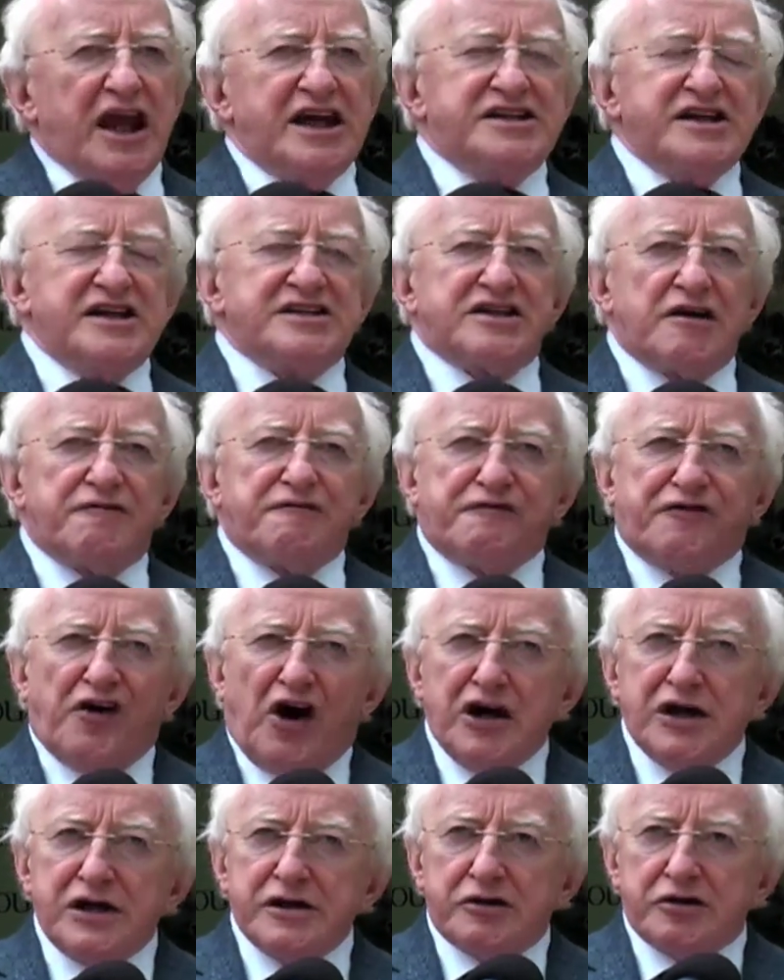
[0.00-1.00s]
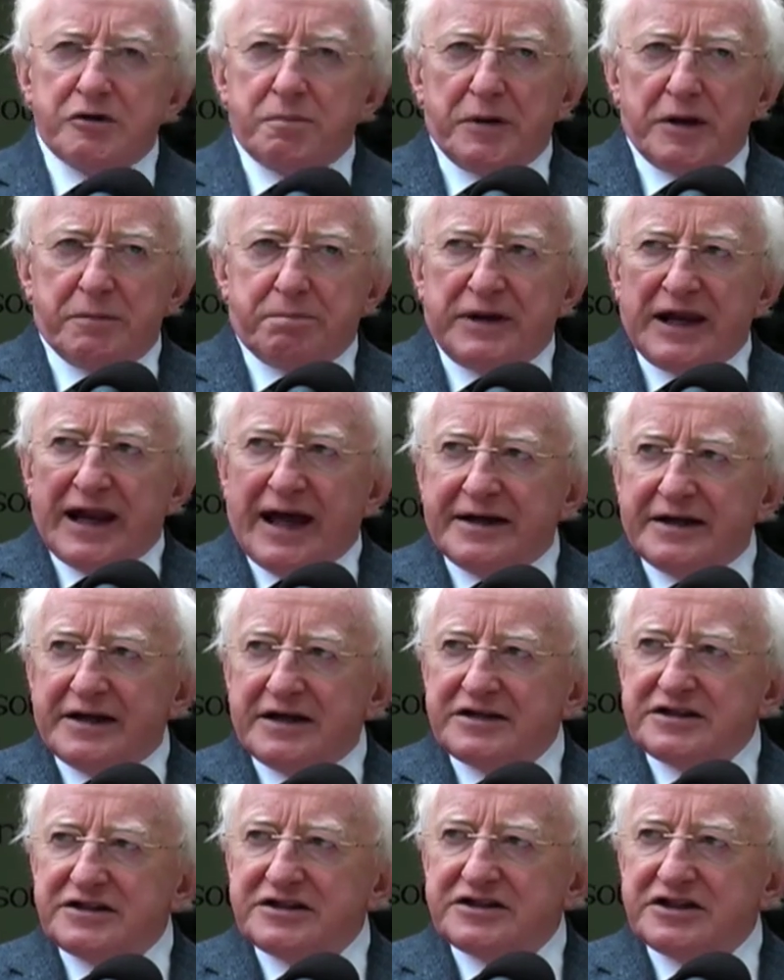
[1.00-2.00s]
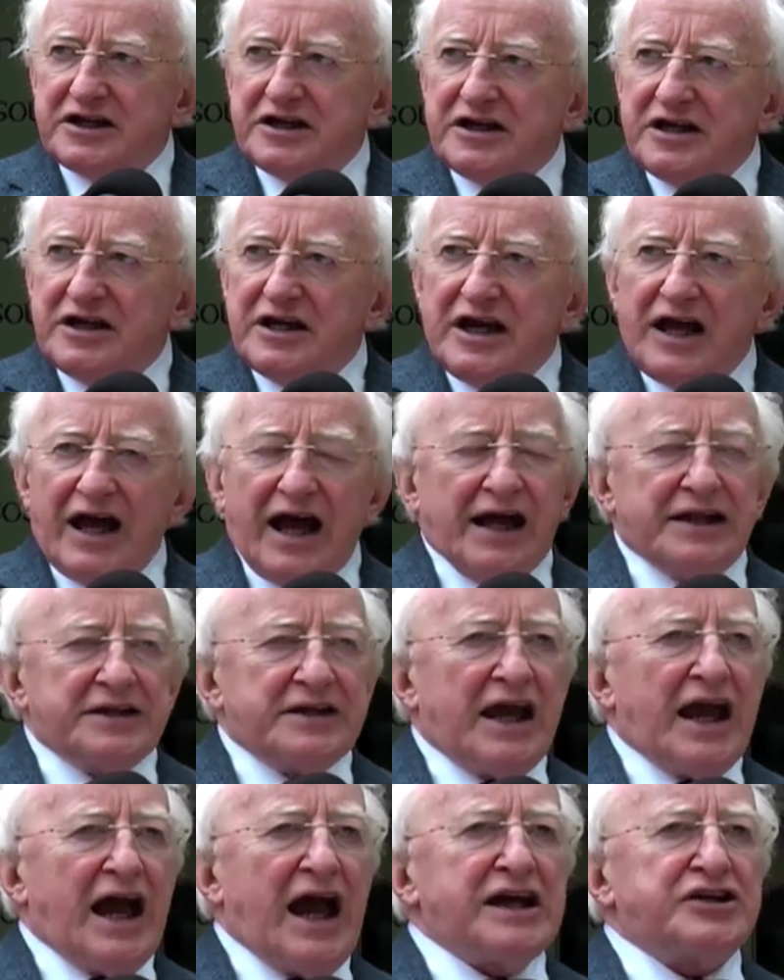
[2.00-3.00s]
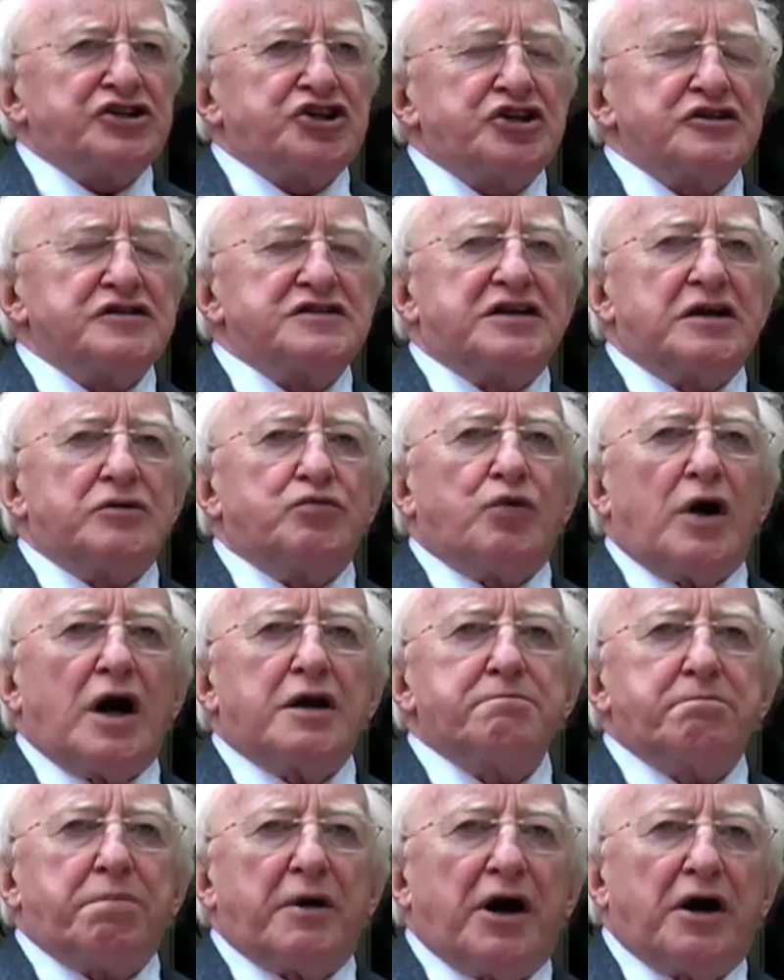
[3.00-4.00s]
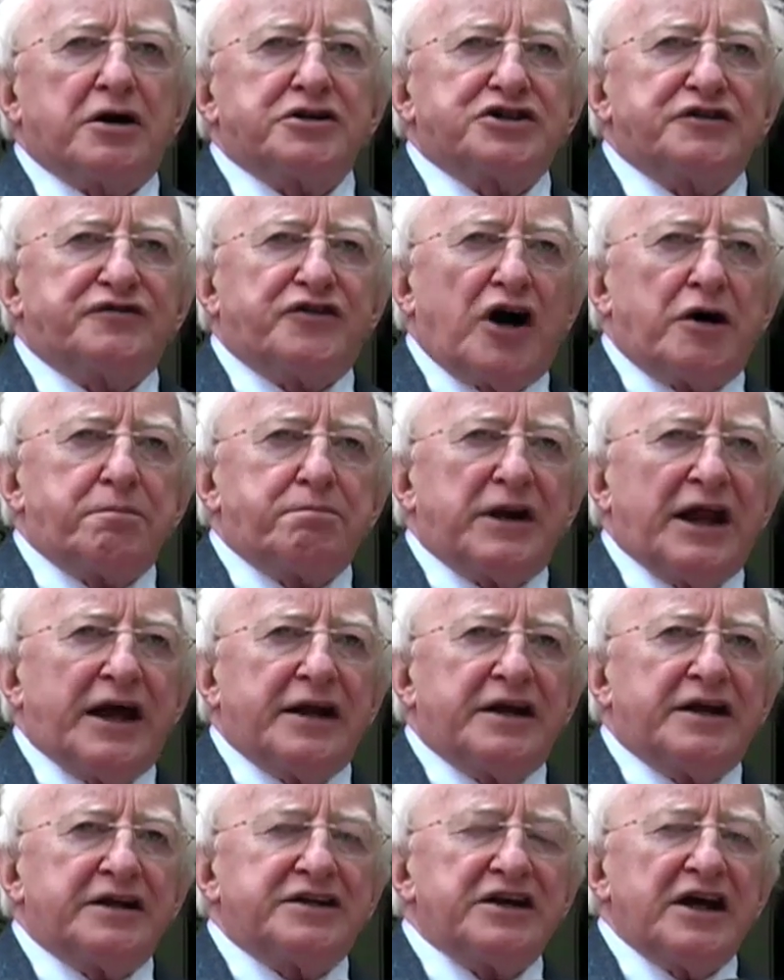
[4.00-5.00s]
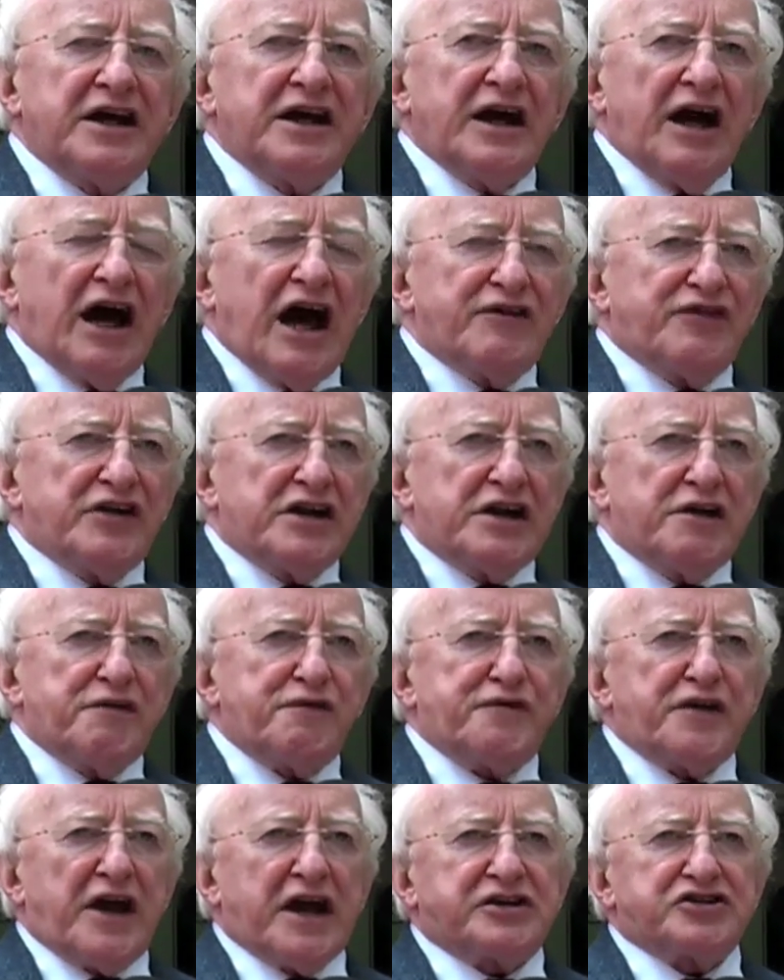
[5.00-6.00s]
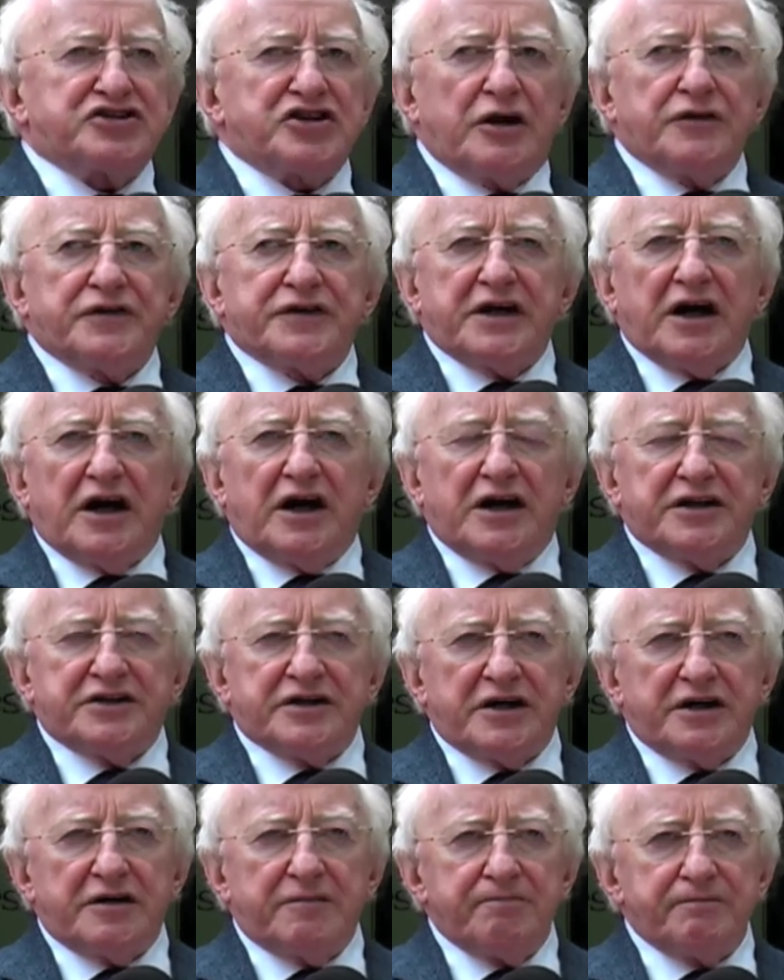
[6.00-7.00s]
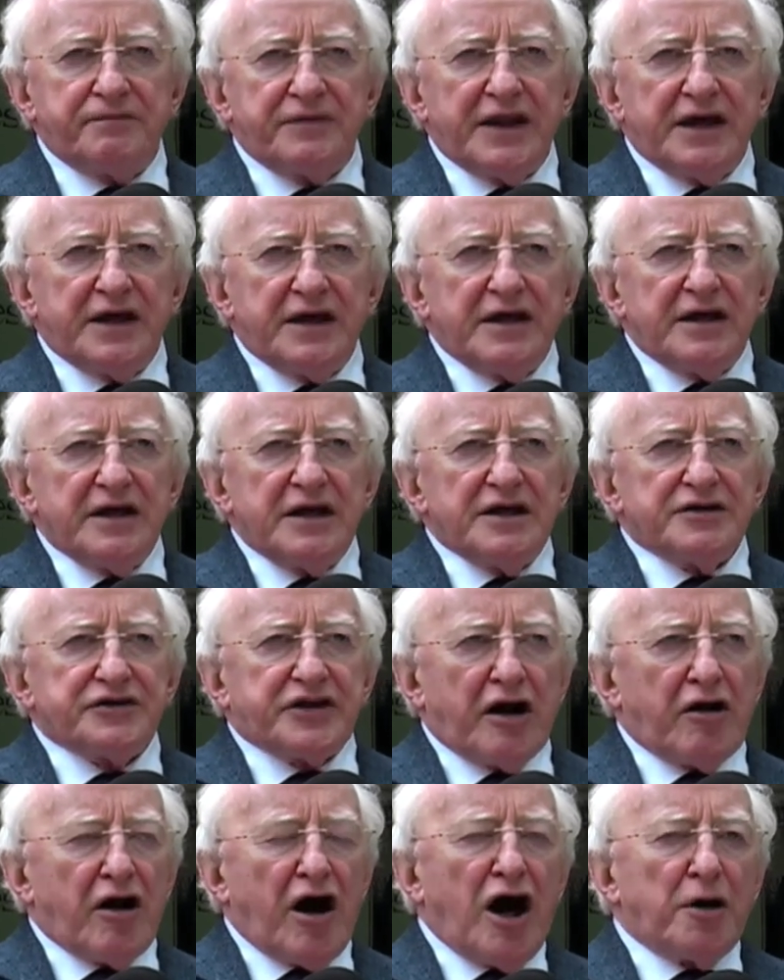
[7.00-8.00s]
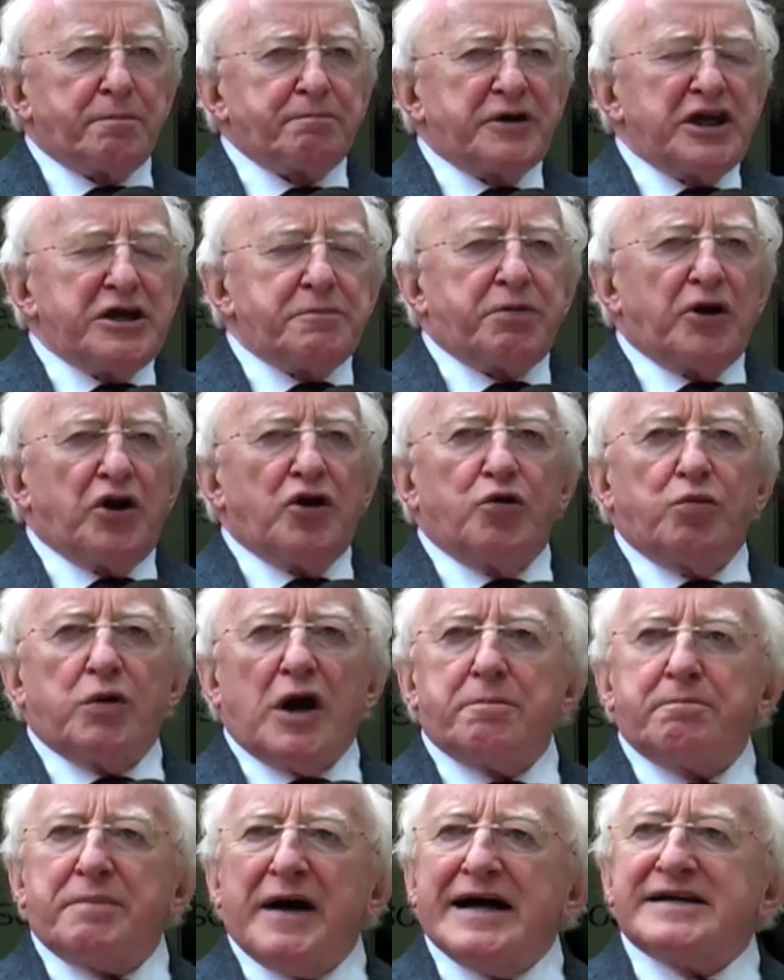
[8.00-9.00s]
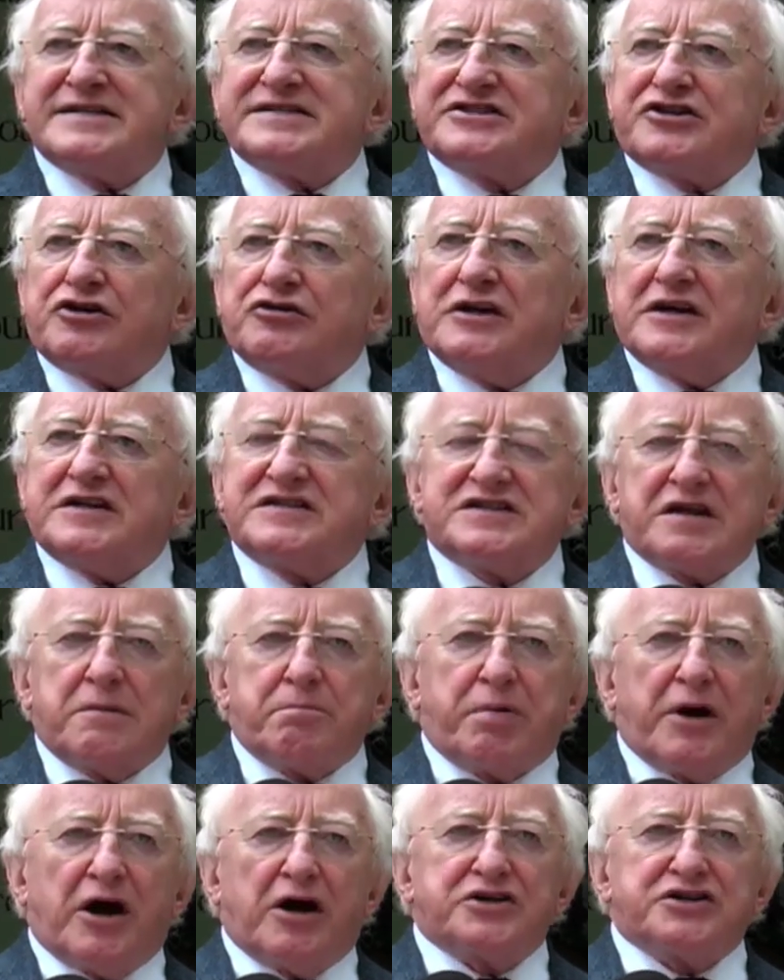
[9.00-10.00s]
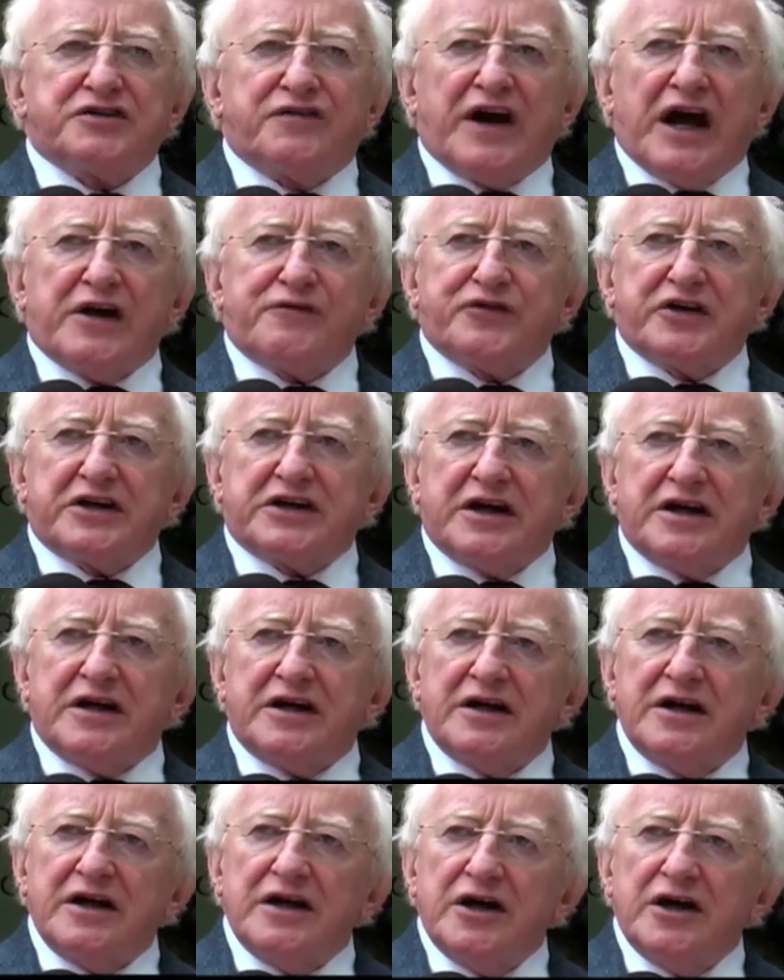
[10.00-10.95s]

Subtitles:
It is a vulnerable planet, and the actions in one part of our planet have an effect on the other. There are people who are pastoralists in part of Africa